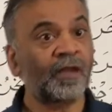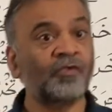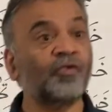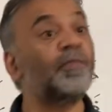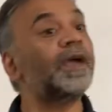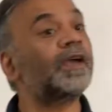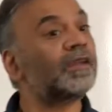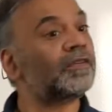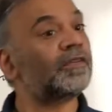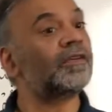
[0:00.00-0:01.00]
To make
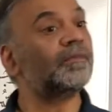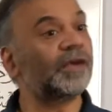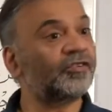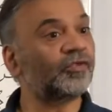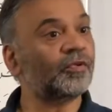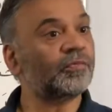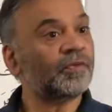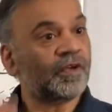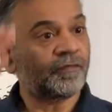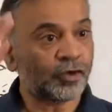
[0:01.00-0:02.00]
it majzoom,
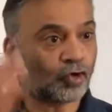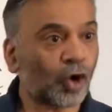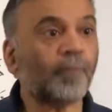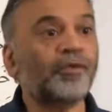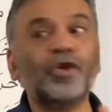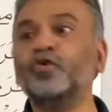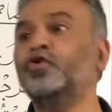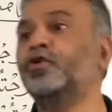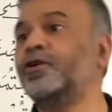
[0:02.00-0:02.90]
we drop the noon.